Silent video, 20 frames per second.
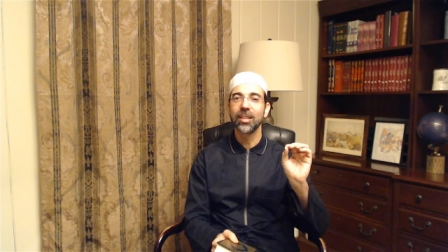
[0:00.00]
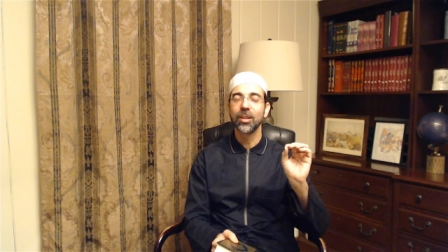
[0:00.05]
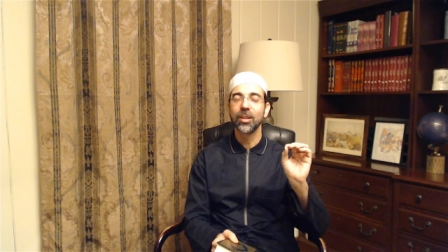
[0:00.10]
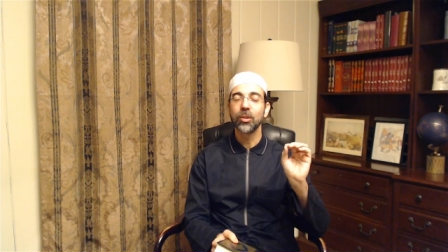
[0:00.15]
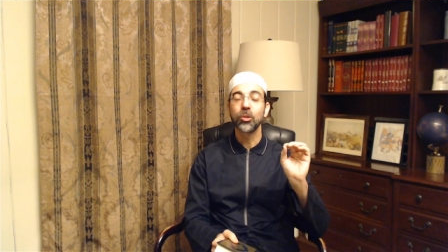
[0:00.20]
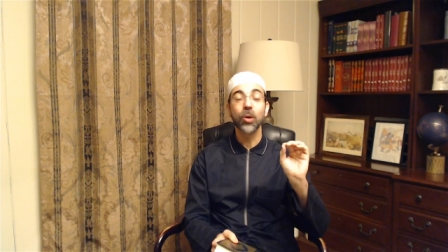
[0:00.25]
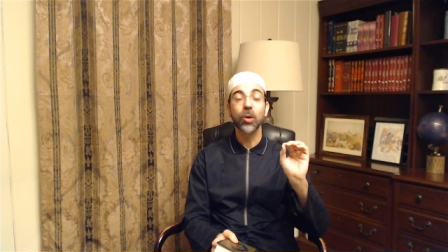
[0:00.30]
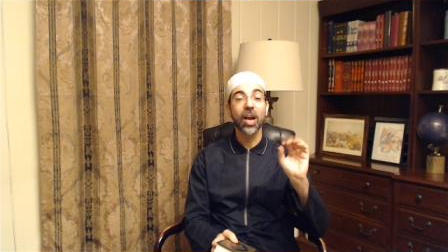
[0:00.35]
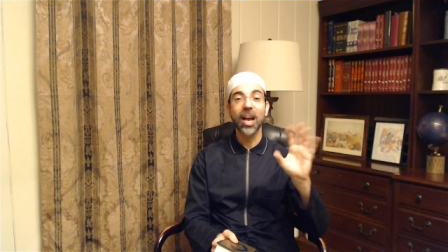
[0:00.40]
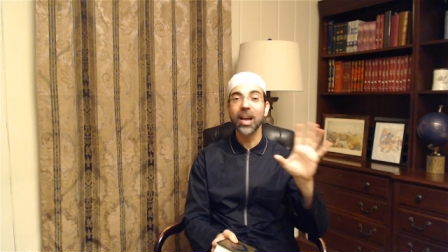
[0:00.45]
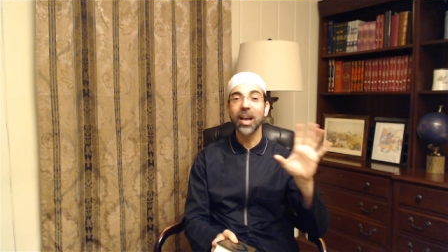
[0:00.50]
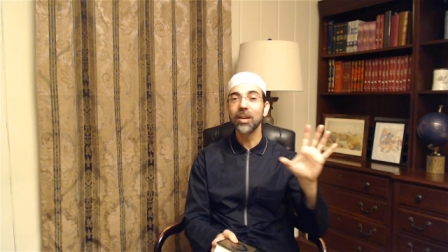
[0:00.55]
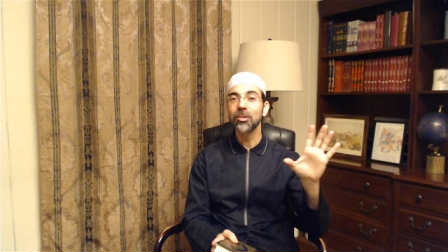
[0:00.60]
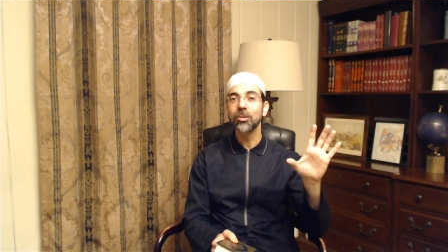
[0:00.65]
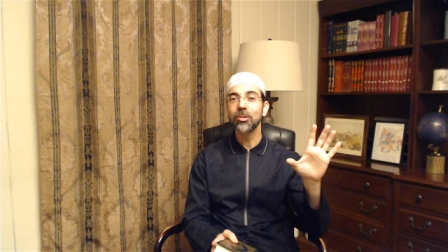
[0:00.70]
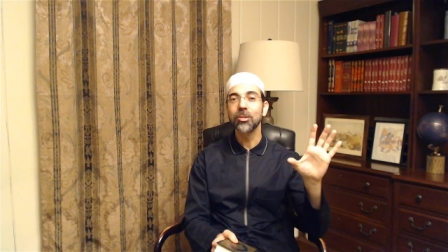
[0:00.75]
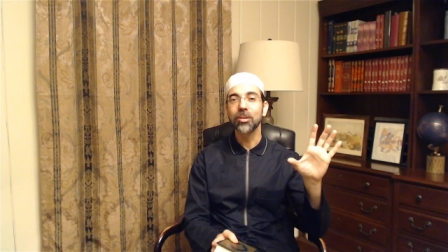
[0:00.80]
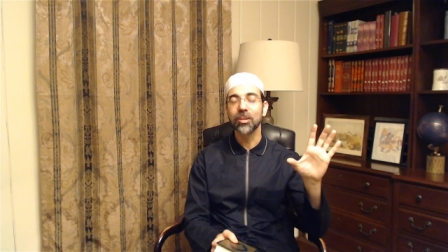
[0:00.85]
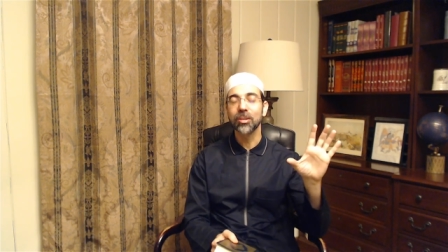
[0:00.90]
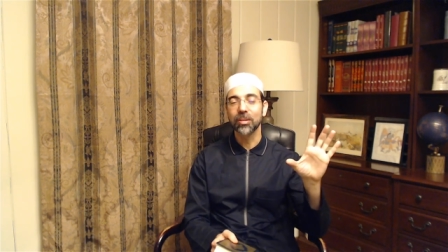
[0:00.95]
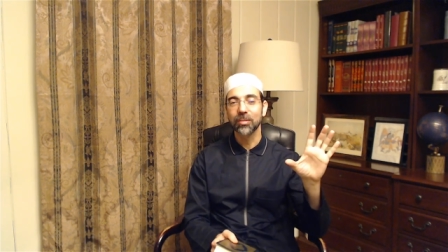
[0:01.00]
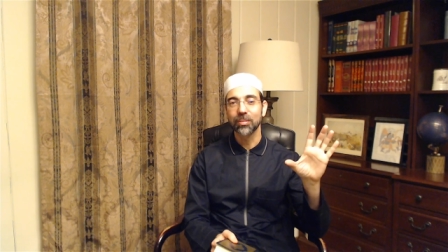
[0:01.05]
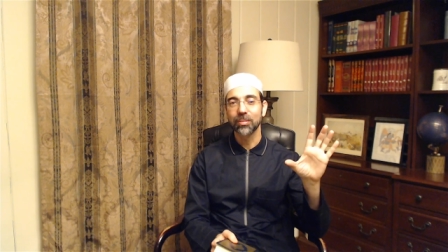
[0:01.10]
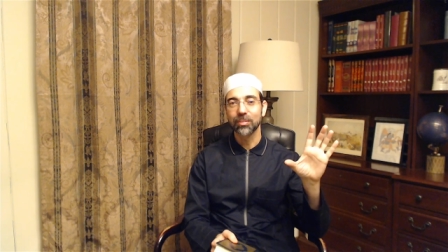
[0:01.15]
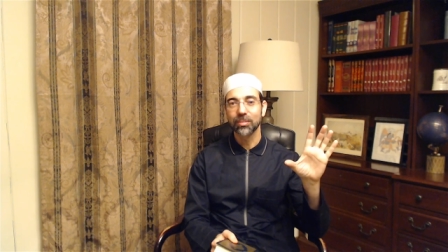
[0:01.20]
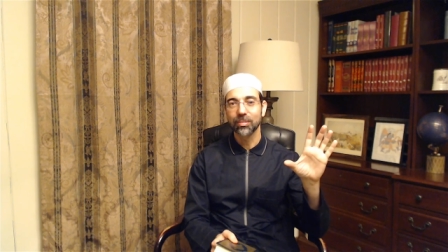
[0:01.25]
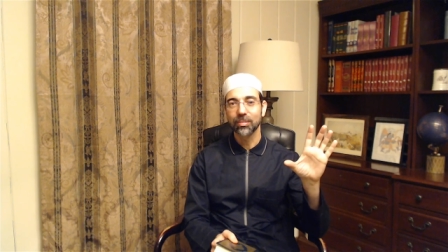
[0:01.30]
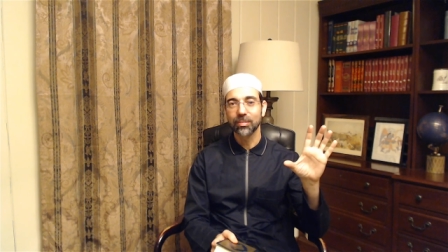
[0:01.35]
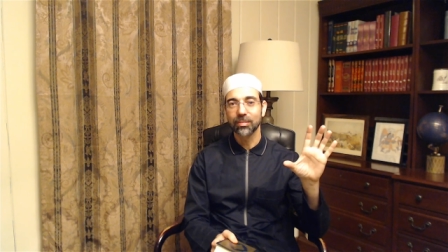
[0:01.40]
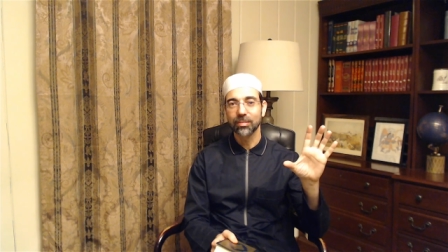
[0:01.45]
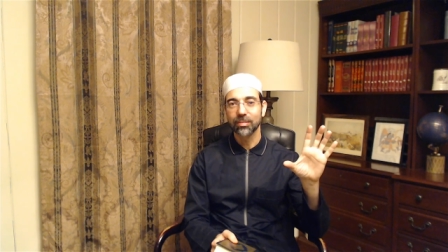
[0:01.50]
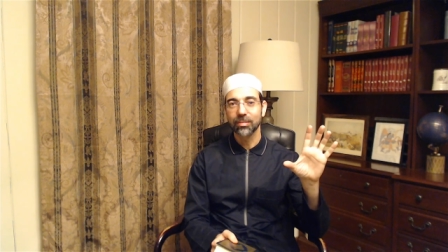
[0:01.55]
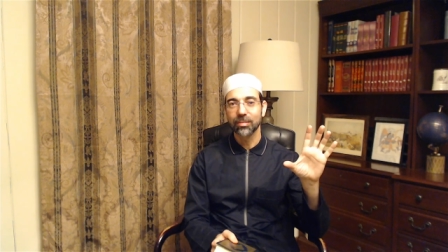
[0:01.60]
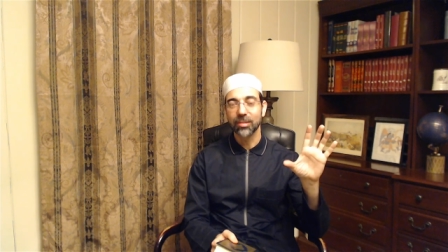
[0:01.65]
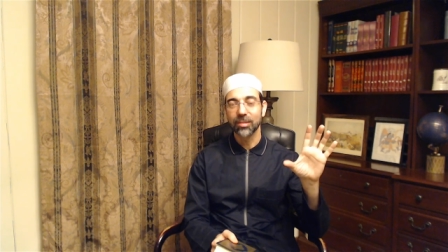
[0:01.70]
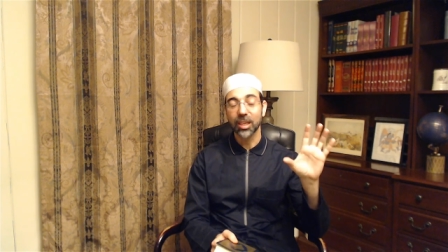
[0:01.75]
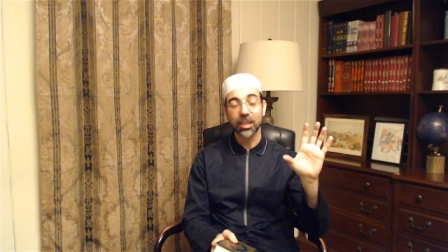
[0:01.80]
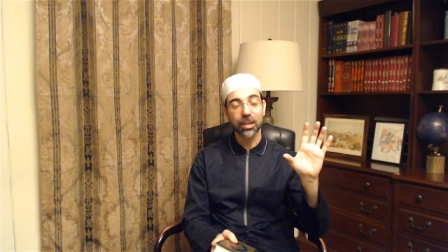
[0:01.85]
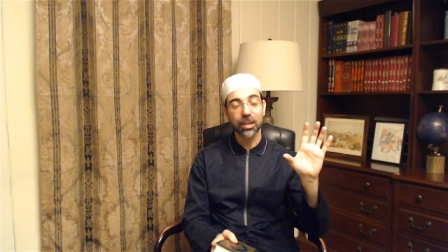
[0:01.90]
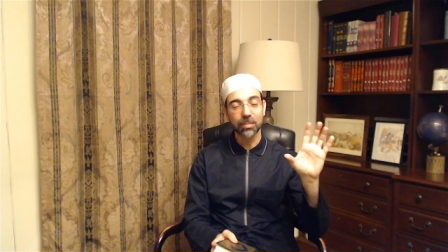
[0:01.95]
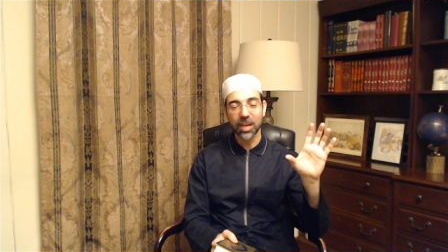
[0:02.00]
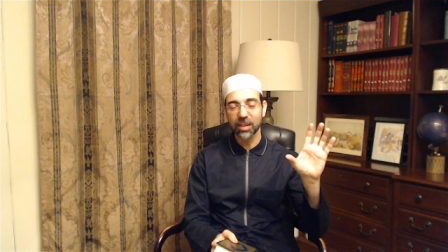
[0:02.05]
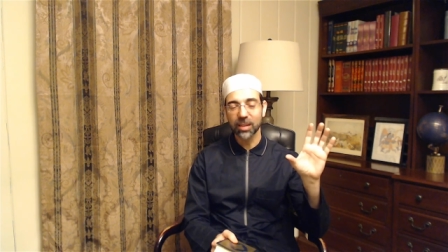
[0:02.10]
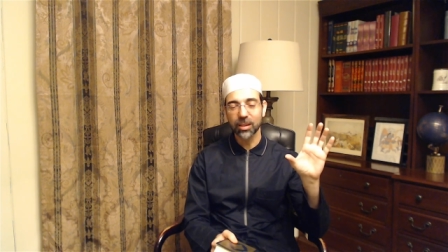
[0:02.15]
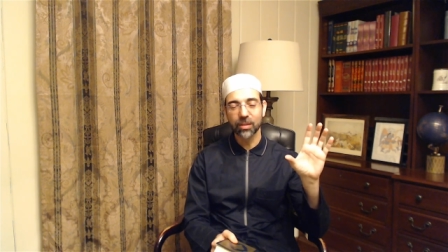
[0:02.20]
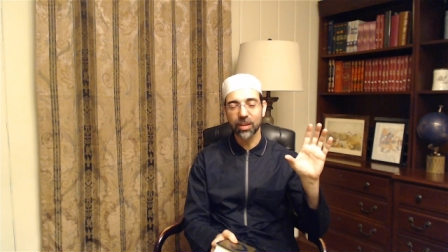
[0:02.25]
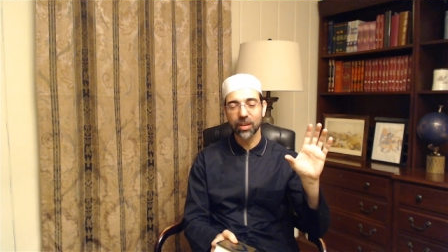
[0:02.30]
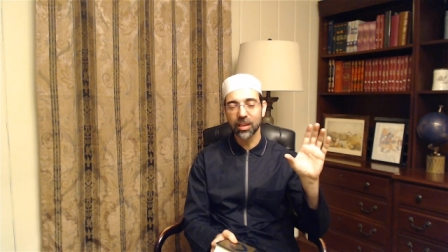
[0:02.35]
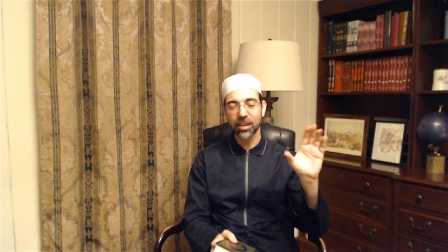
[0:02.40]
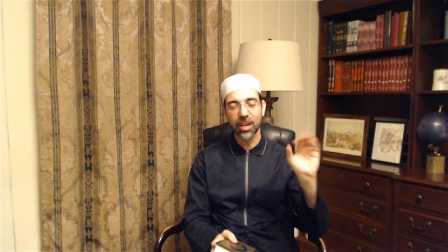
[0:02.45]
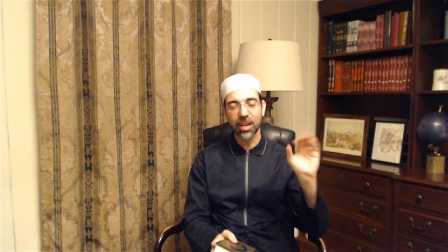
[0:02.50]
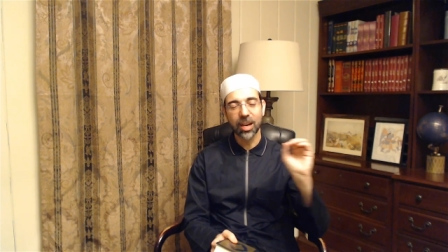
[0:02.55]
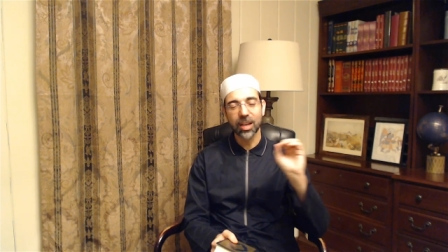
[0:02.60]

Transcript: to answer the command of Allah,